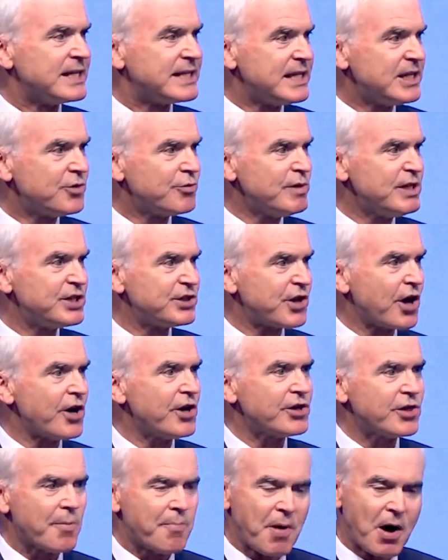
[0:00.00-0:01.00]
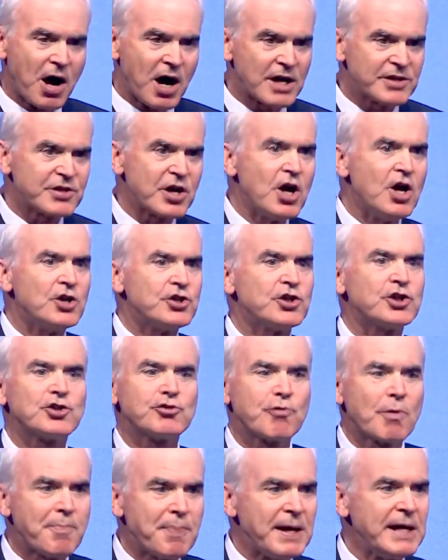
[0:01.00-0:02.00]
Since we started the pause,
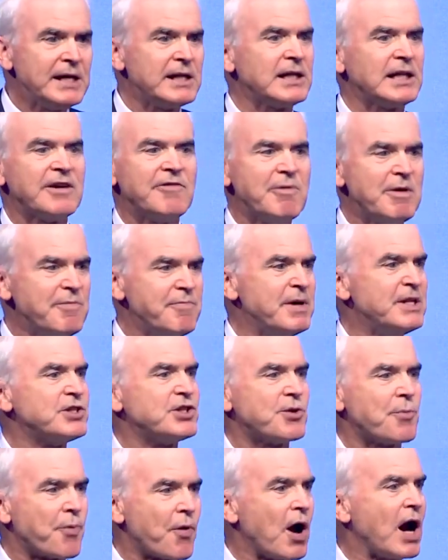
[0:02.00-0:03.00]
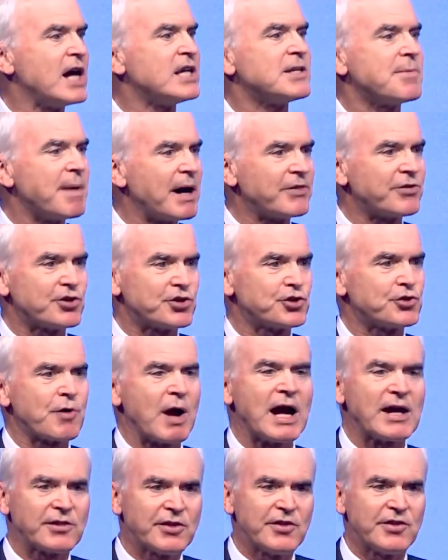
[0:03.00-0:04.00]
just repeatedly we've been surprised about the
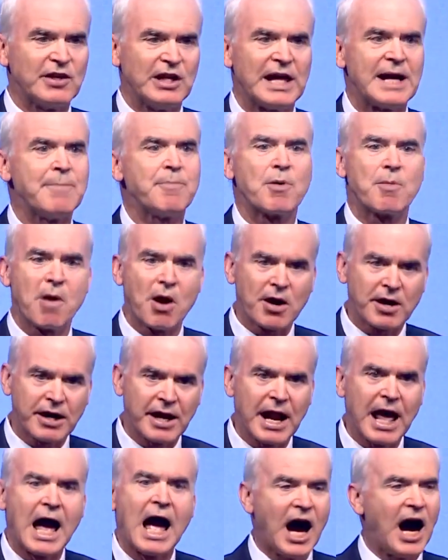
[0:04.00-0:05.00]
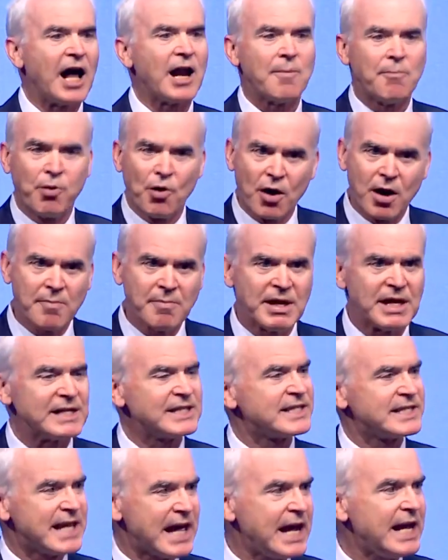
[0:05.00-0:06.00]
strength of the labor market. Unemployment
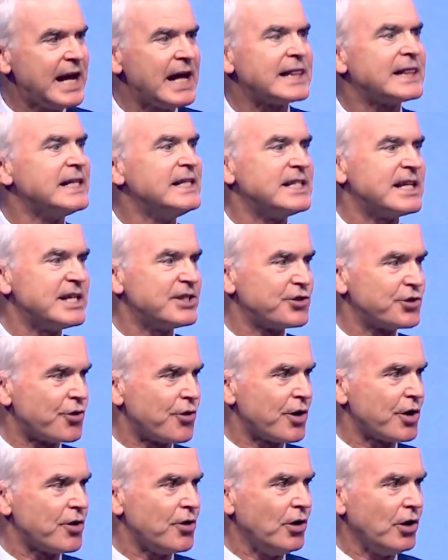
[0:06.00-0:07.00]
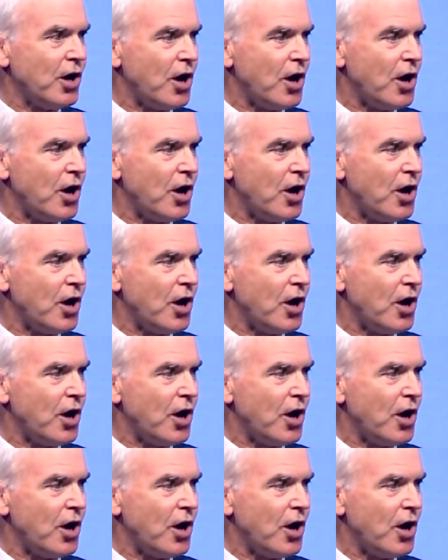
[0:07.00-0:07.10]
has stayed at these historical